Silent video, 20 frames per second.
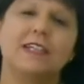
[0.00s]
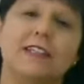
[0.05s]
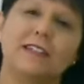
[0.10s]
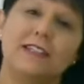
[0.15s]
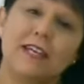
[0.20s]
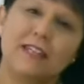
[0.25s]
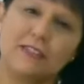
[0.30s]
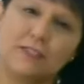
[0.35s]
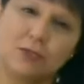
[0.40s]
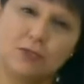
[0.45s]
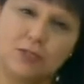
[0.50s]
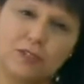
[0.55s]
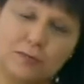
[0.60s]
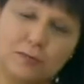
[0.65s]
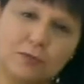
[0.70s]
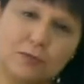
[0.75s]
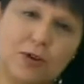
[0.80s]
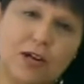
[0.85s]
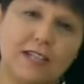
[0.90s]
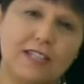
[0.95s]
let's do some
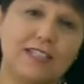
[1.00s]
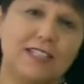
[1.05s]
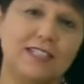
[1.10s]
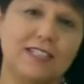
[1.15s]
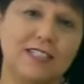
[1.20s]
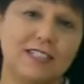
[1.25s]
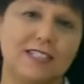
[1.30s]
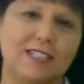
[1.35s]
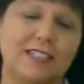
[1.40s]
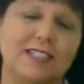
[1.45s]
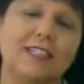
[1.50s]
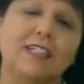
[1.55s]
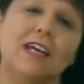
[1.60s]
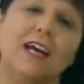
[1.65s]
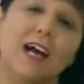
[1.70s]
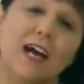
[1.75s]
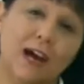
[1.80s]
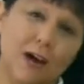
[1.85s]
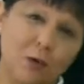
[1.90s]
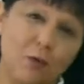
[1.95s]
practice to see
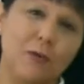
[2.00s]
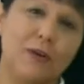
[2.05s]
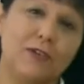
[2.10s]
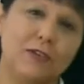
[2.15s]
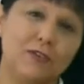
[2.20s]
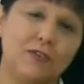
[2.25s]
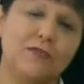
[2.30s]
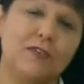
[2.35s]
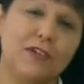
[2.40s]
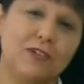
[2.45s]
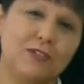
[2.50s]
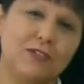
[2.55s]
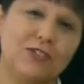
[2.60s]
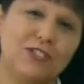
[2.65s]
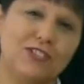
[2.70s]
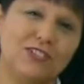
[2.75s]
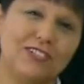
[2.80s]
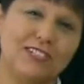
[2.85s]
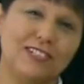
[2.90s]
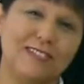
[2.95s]
how well you've
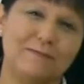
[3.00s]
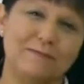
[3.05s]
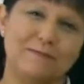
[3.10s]
understood.